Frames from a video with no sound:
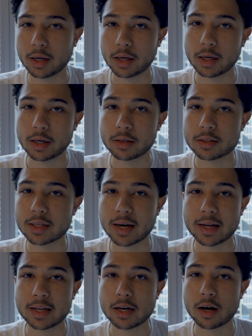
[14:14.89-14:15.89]

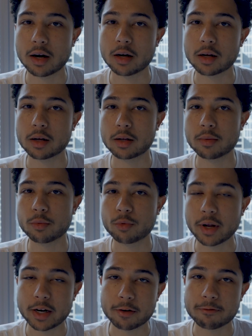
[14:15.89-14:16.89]
Tinyhawk
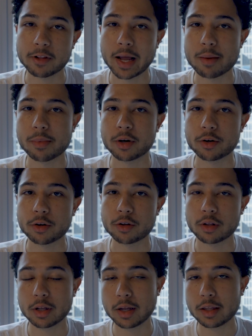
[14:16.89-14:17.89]
ready-to-fly
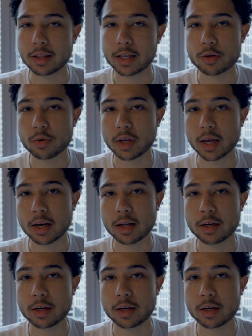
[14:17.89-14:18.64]
bundle that you get,